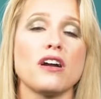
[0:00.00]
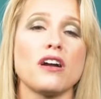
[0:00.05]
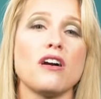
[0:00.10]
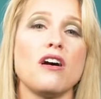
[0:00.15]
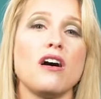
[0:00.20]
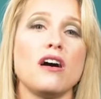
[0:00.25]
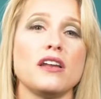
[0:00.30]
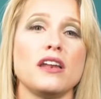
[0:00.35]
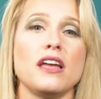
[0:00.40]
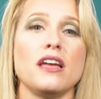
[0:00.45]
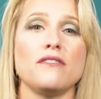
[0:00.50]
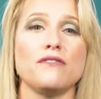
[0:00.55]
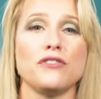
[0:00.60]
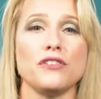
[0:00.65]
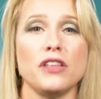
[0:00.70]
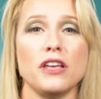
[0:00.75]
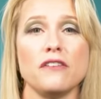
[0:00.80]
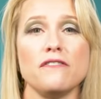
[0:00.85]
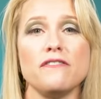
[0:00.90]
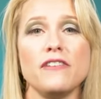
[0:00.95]
God and
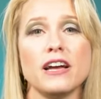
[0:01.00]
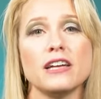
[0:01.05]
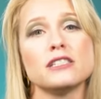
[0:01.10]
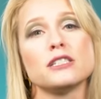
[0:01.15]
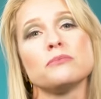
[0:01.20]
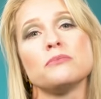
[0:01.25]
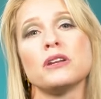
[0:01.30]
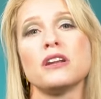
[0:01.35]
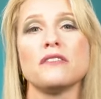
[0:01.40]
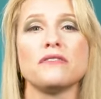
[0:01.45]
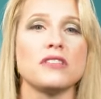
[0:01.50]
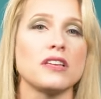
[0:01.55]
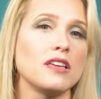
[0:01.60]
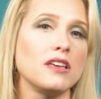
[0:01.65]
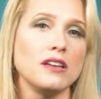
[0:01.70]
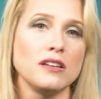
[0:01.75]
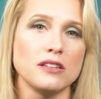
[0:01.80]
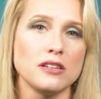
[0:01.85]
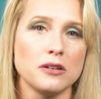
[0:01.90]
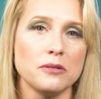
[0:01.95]
for the advancement of the
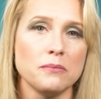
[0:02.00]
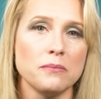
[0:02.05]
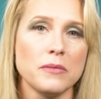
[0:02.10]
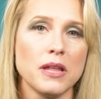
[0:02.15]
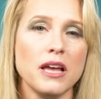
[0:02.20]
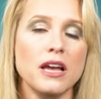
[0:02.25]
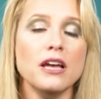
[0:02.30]
kingdom.